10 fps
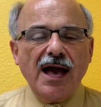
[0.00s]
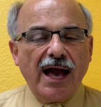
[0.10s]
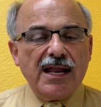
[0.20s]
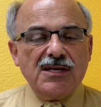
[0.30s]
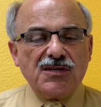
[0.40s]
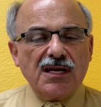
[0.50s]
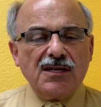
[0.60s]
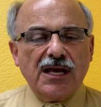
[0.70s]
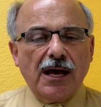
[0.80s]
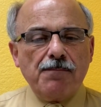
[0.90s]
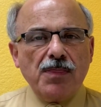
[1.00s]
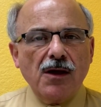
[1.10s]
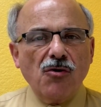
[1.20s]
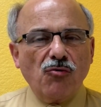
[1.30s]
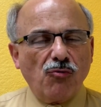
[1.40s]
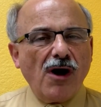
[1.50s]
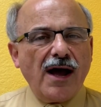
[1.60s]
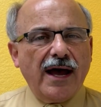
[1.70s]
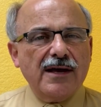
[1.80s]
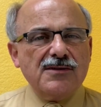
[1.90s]
And he said to him,
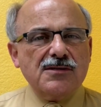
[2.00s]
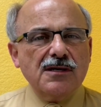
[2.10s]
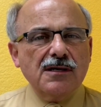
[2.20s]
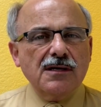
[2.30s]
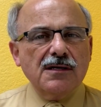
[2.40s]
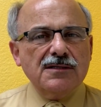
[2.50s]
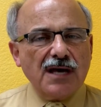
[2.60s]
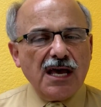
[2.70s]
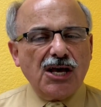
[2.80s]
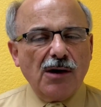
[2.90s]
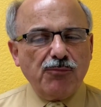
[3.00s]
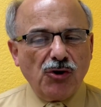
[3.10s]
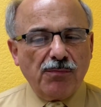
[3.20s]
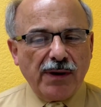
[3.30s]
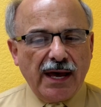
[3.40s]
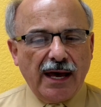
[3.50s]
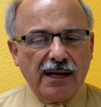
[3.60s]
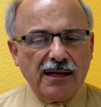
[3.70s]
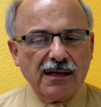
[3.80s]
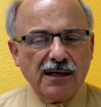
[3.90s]
"Rise, take up your
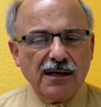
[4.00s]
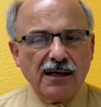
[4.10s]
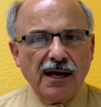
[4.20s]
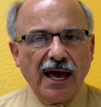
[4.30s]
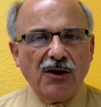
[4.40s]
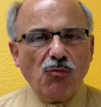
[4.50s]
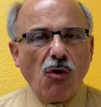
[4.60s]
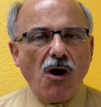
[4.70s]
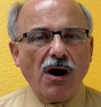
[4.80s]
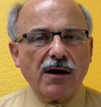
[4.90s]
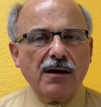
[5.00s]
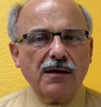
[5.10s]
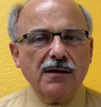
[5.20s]
bed, and walk."